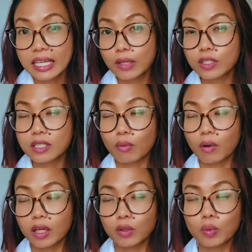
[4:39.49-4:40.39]
He's the
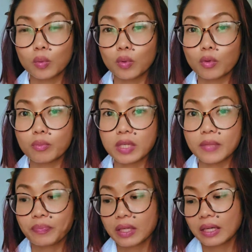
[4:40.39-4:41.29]
one who will be
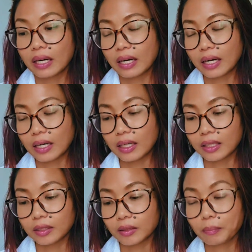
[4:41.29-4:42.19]

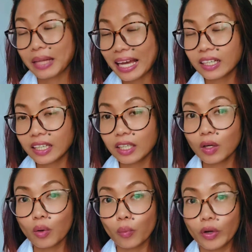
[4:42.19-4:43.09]

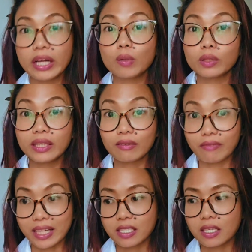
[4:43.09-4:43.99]
planning where he would
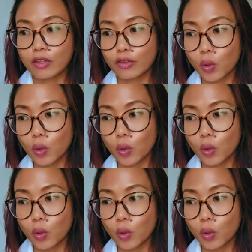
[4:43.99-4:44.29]
invest